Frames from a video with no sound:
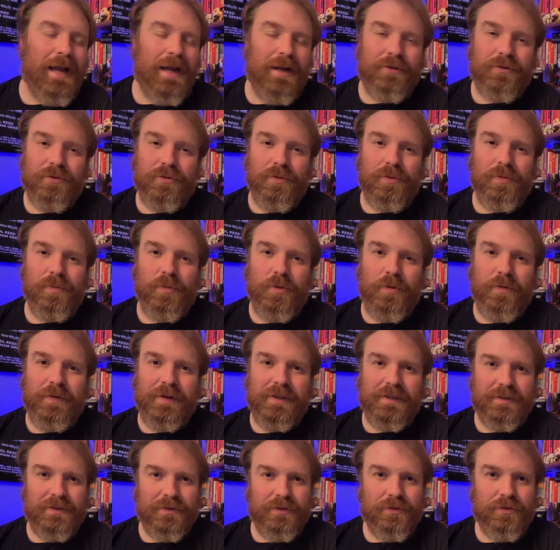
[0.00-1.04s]
actual
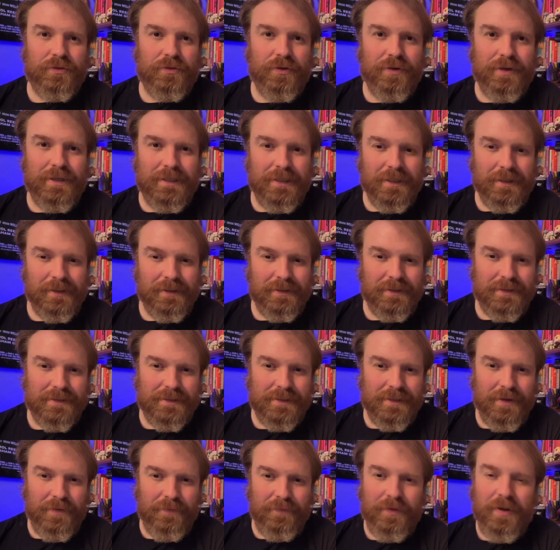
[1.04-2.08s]
movies and storytelling and
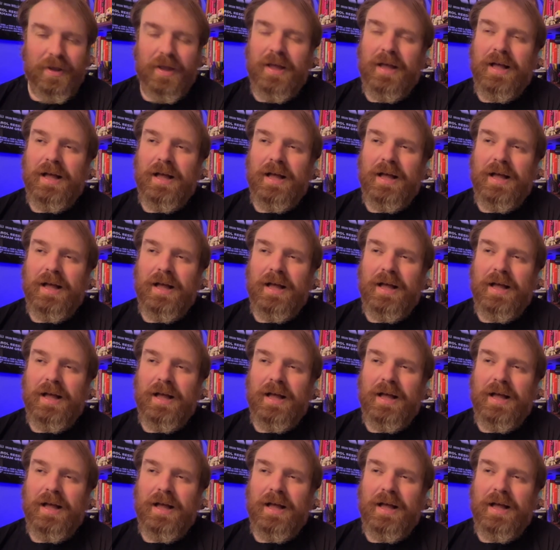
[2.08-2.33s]
stuff.